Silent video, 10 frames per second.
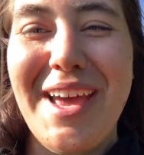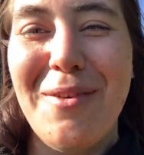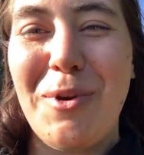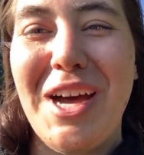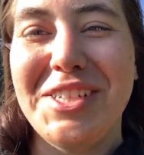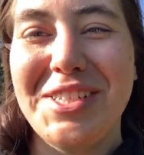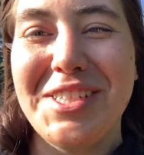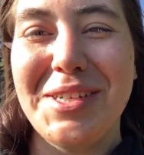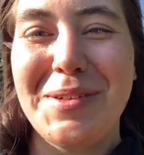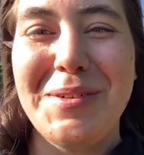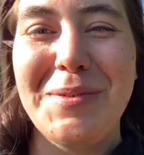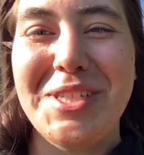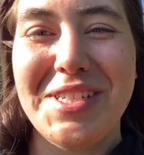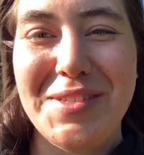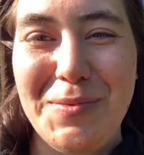wash until we
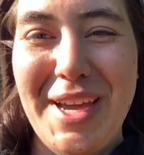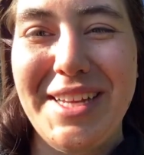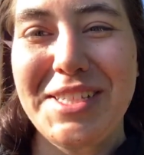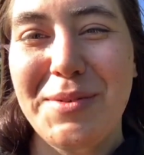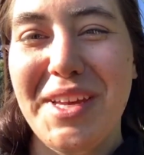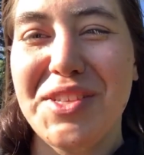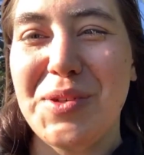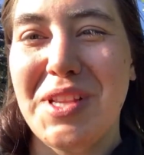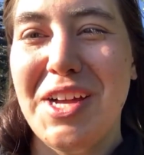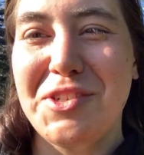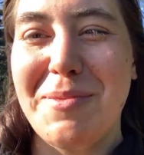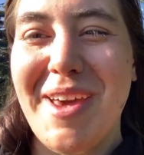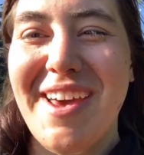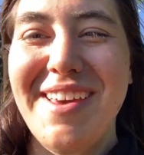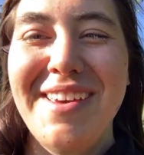just wait until we get to a
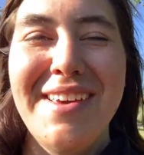laundromat.